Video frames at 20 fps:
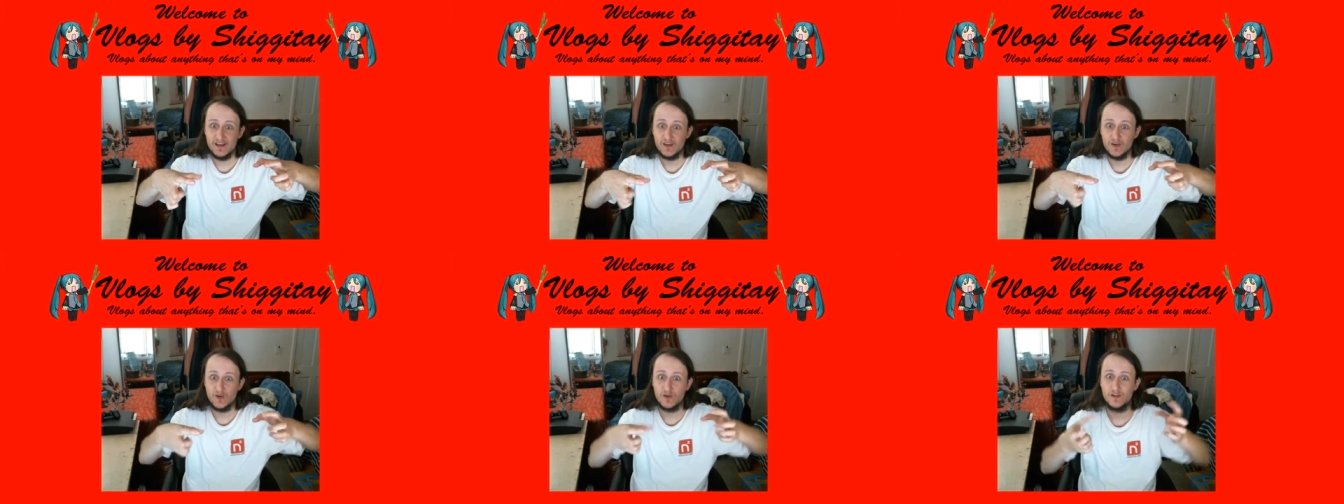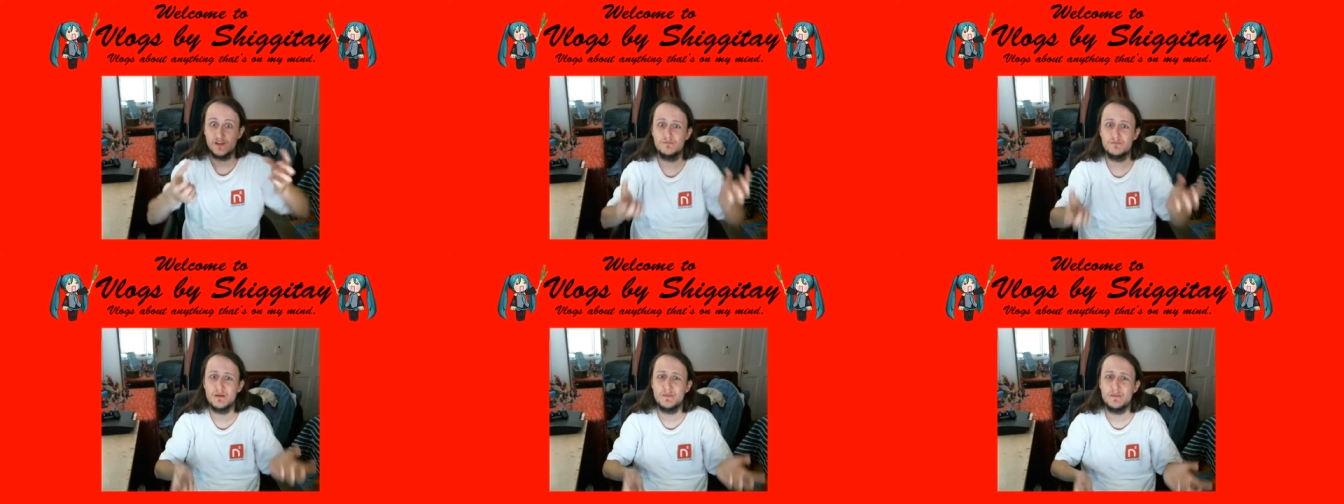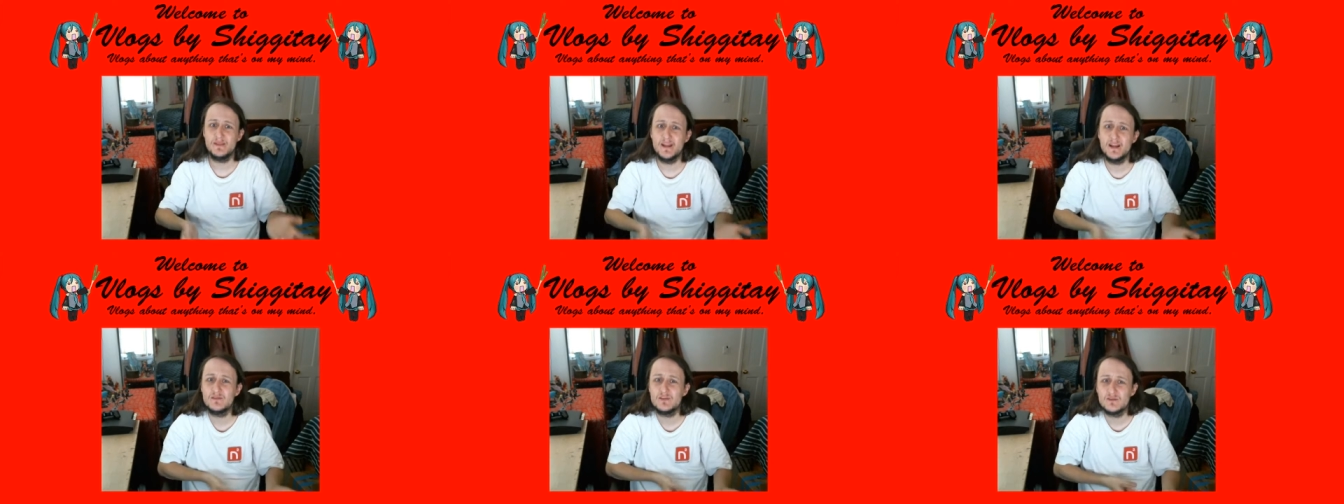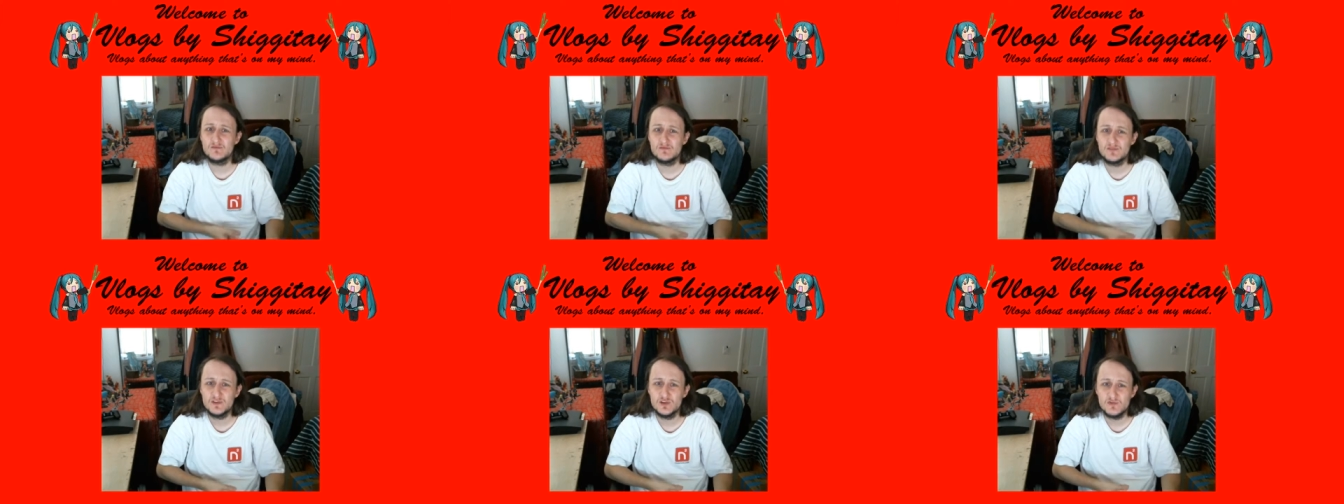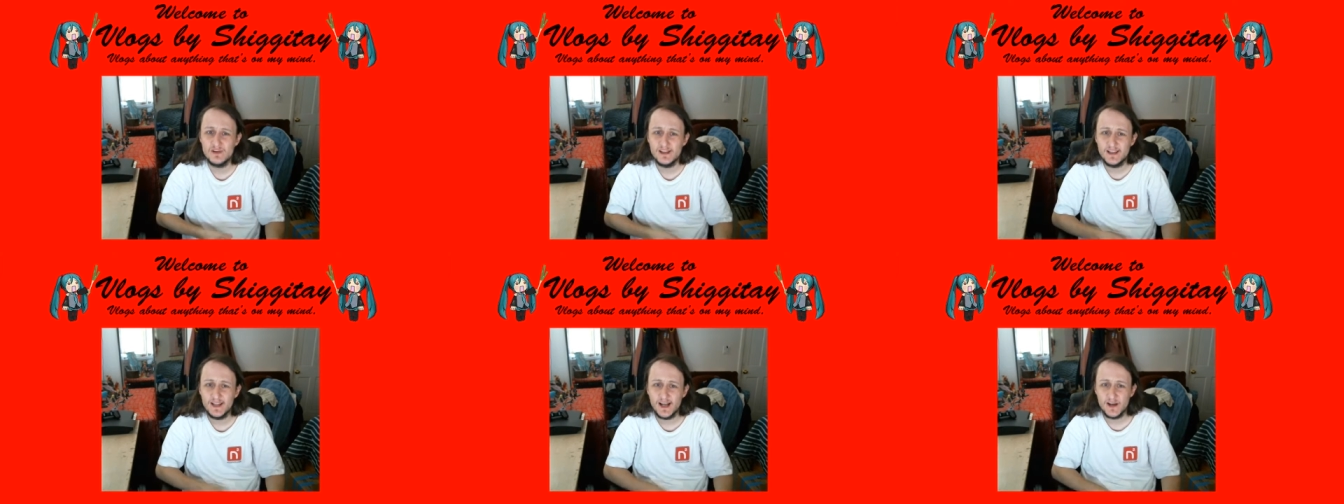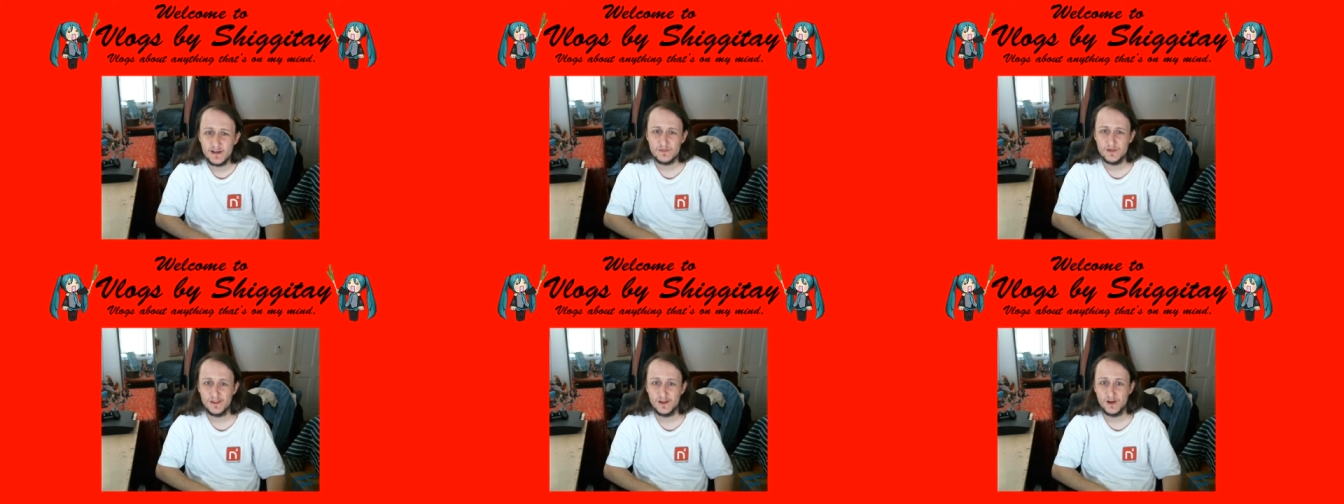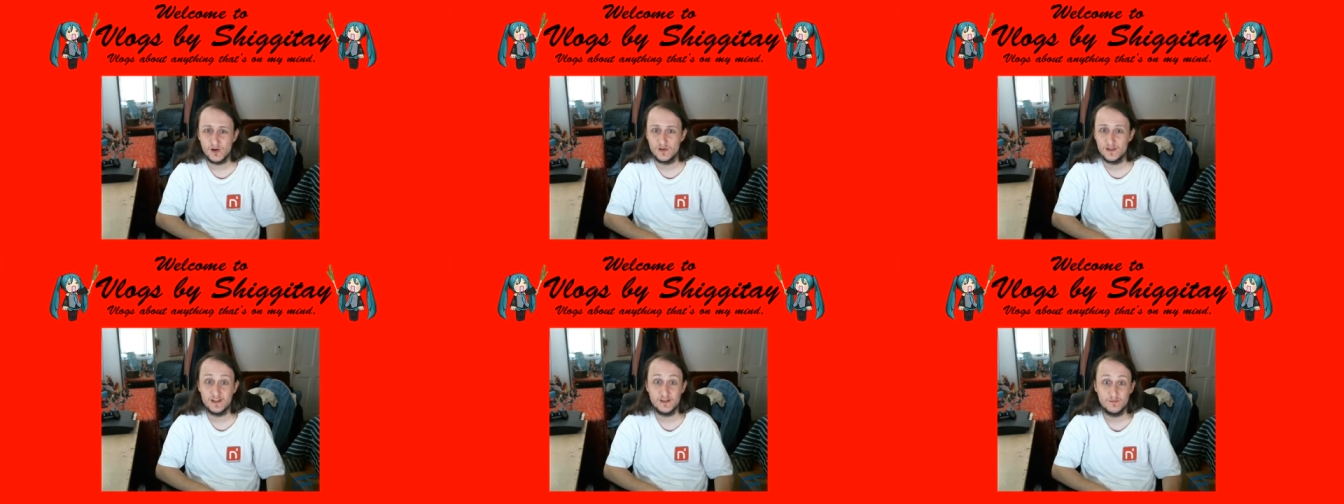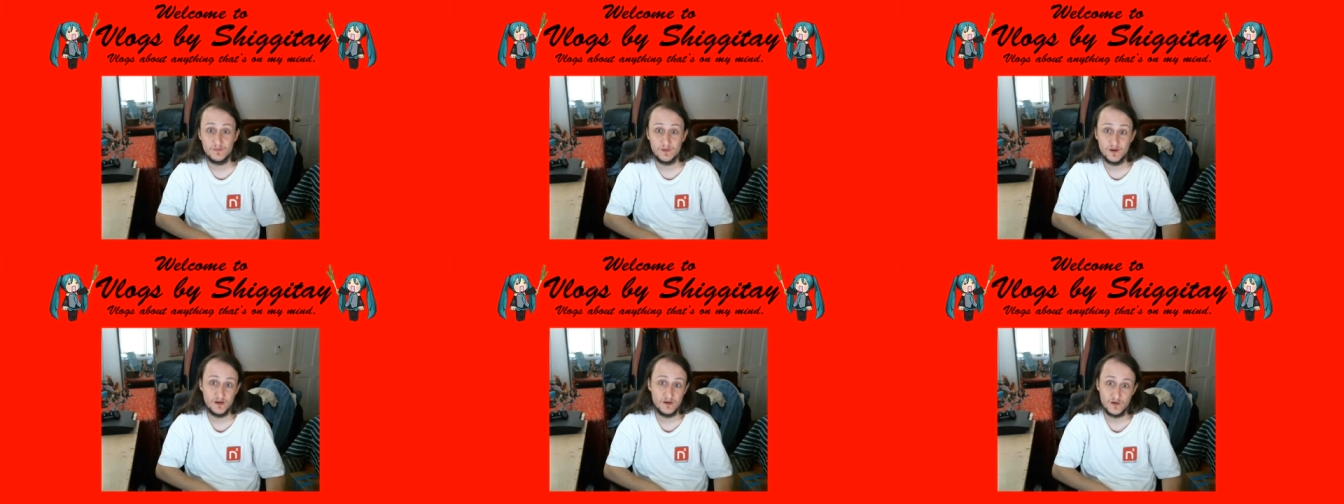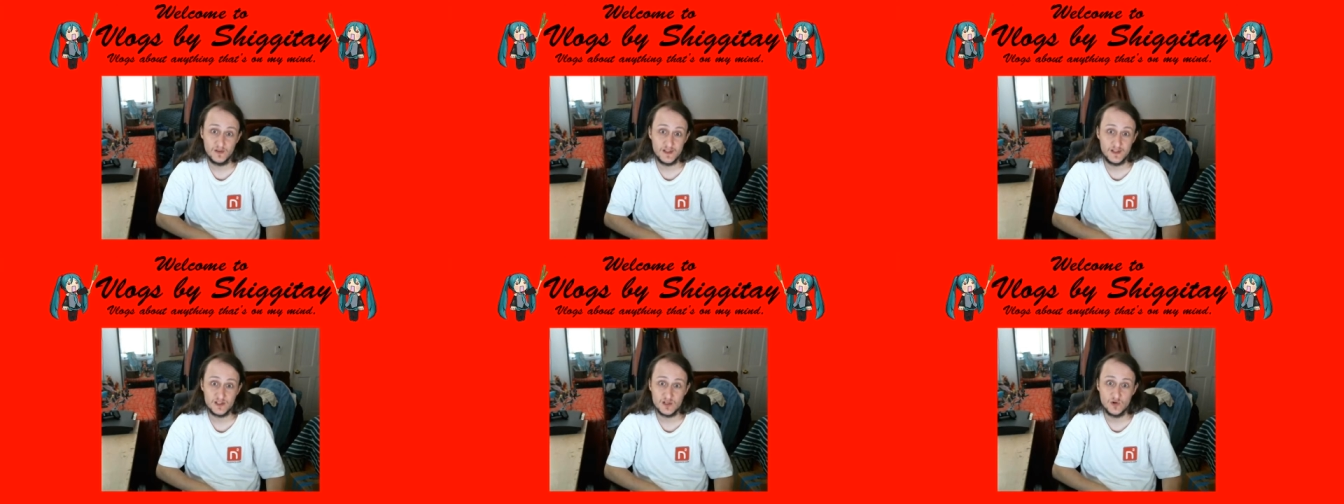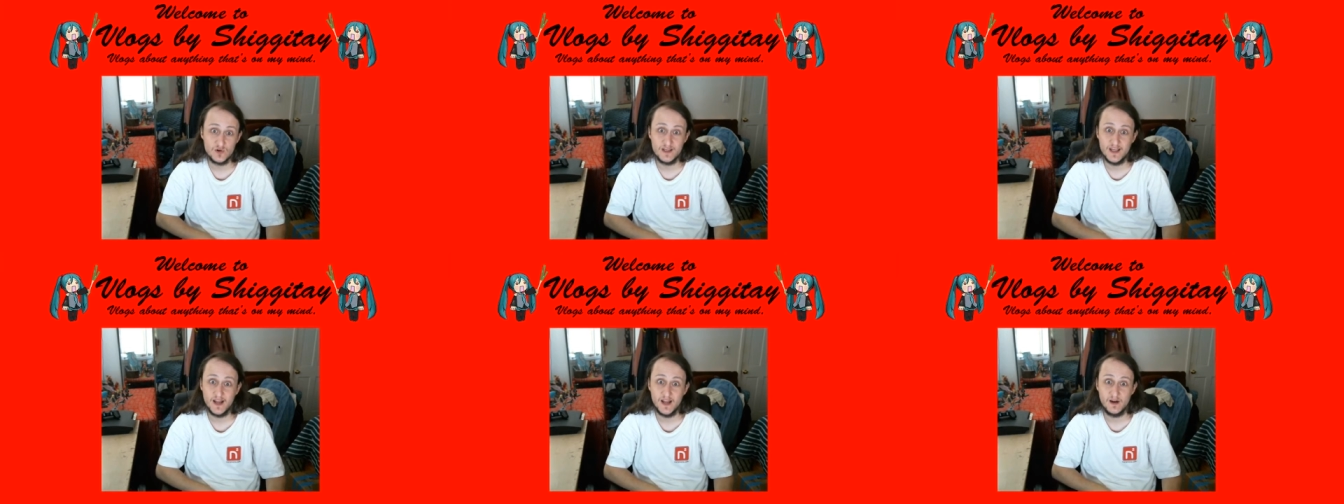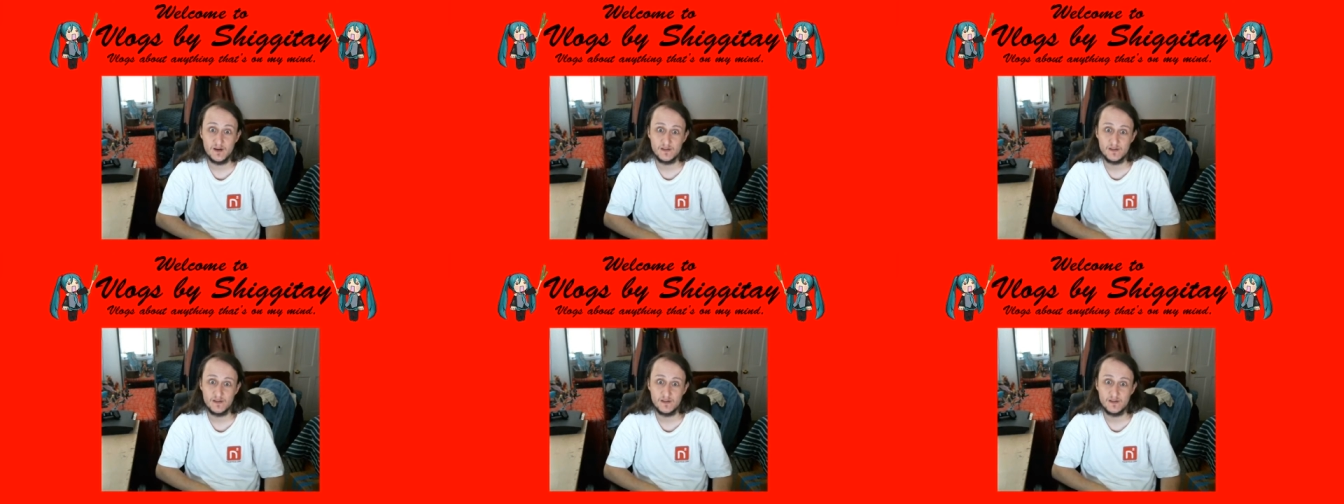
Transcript: or maybe they do realize, but they don't care.